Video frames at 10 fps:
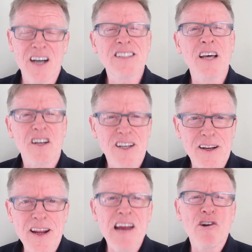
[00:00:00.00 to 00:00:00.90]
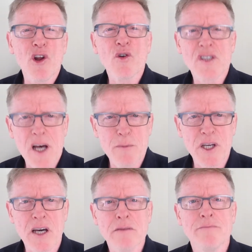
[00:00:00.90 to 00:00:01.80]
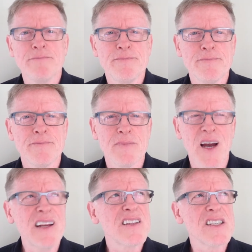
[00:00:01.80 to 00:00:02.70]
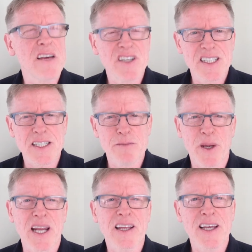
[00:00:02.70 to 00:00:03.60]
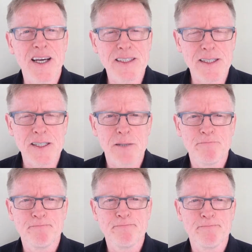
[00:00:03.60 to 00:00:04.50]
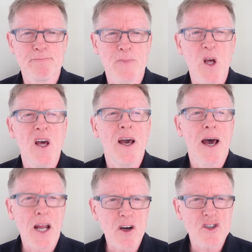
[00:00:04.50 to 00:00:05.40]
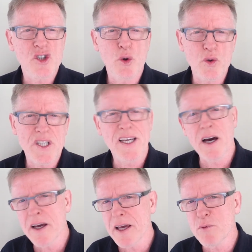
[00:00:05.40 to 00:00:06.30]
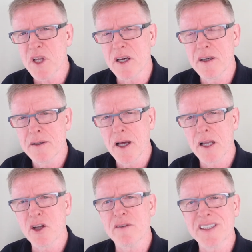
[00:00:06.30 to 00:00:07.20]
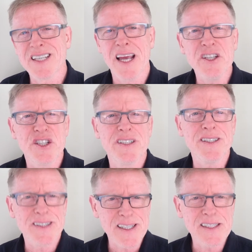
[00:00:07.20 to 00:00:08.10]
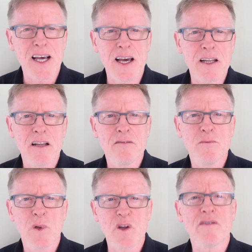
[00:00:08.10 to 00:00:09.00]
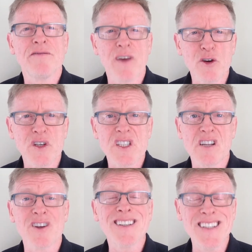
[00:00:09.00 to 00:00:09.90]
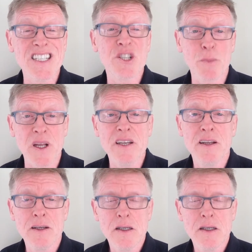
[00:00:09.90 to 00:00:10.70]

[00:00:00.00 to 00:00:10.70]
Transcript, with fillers: I started cutting hair a long time ago, end of the 70s, beginning of the 80s. And I got taught to cut hair with a, a lot of attention to detail, a lot of focus, a lot of discipline,